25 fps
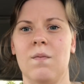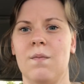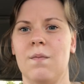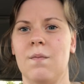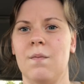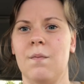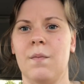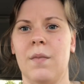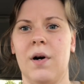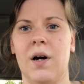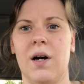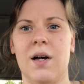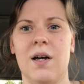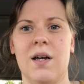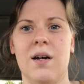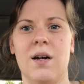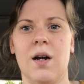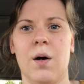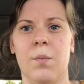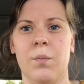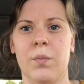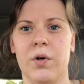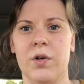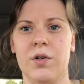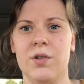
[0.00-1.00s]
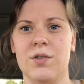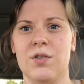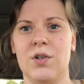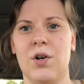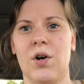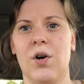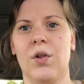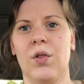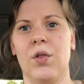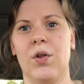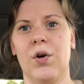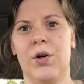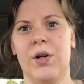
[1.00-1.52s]
My numbers
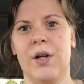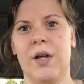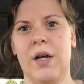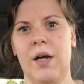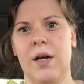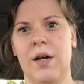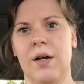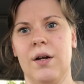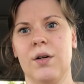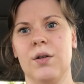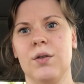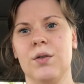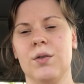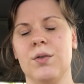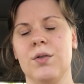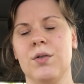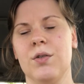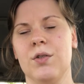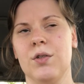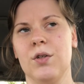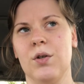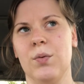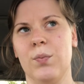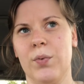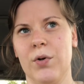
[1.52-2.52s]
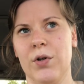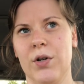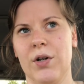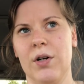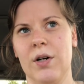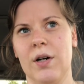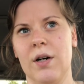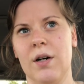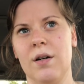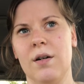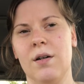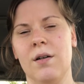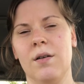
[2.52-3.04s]
are looking super
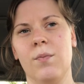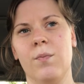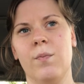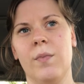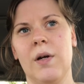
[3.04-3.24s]
good.